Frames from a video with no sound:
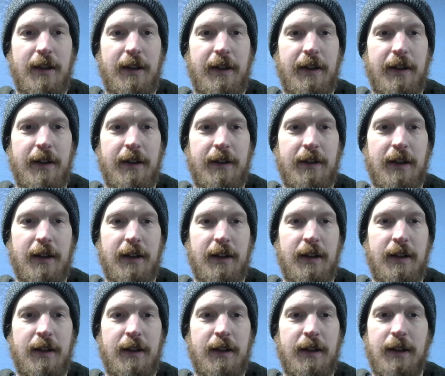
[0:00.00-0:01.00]
it's like,
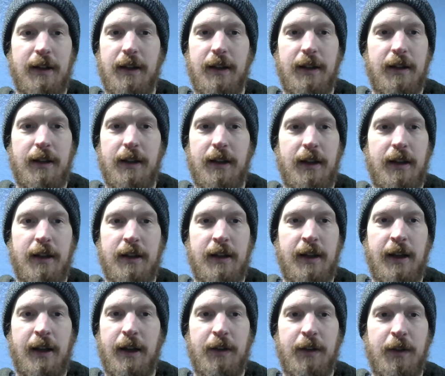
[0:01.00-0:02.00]

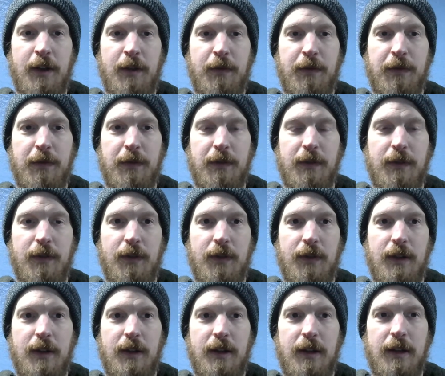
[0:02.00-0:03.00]
yeah, if
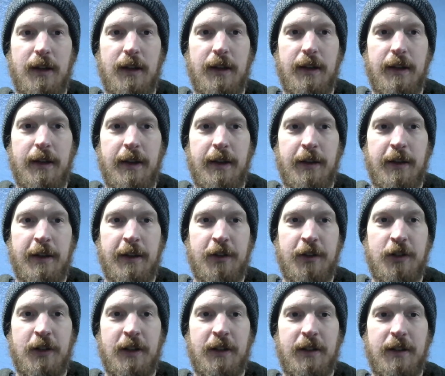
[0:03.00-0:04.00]
it's
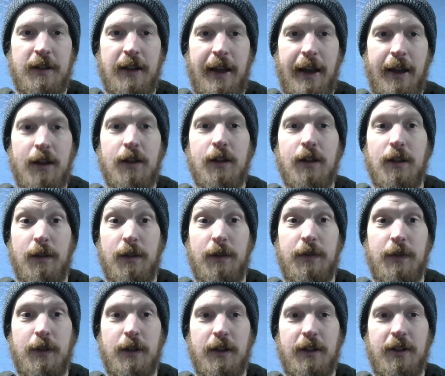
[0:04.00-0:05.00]
just hell
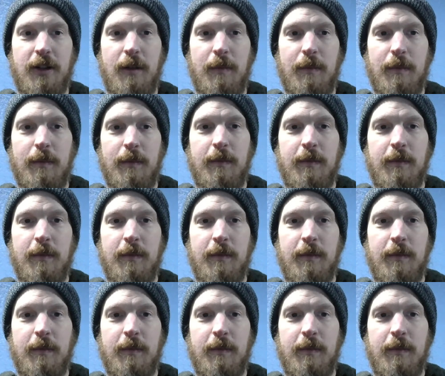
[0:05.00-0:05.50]
for some